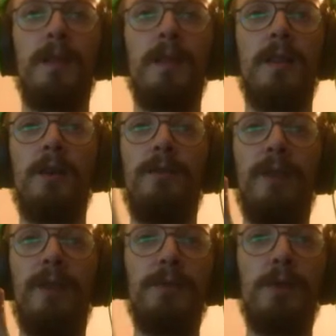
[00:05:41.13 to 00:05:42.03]
Her
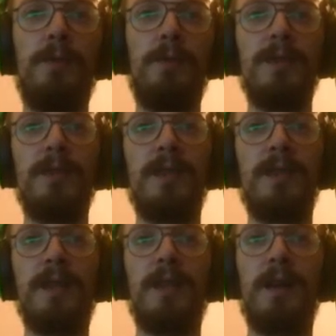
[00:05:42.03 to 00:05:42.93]
flame choppers
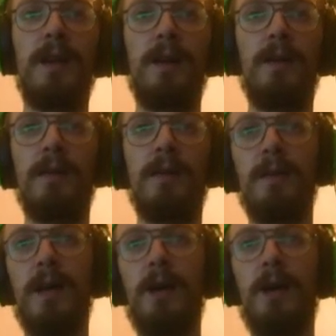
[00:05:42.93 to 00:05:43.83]
got a
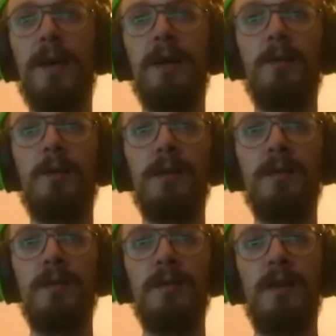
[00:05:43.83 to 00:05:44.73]
higher mana
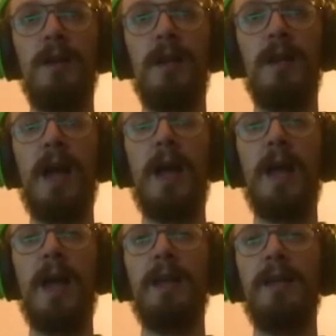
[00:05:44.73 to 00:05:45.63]
cost,
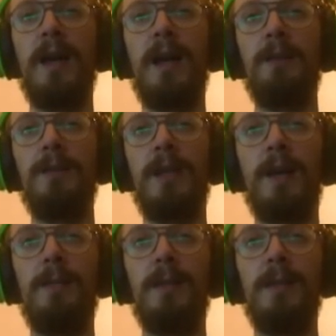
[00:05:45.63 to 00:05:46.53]
and the arm
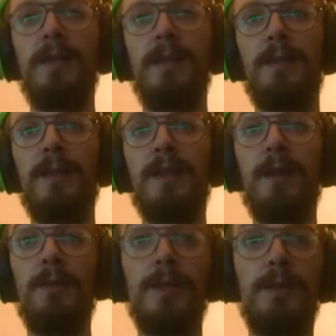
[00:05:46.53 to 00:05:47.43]
time is a bit
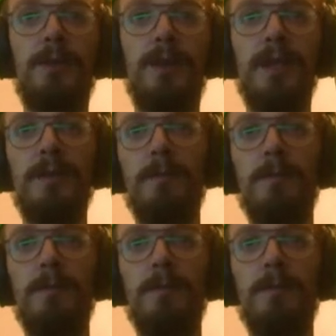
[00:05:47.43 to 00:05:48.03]
down, but it's actually nice.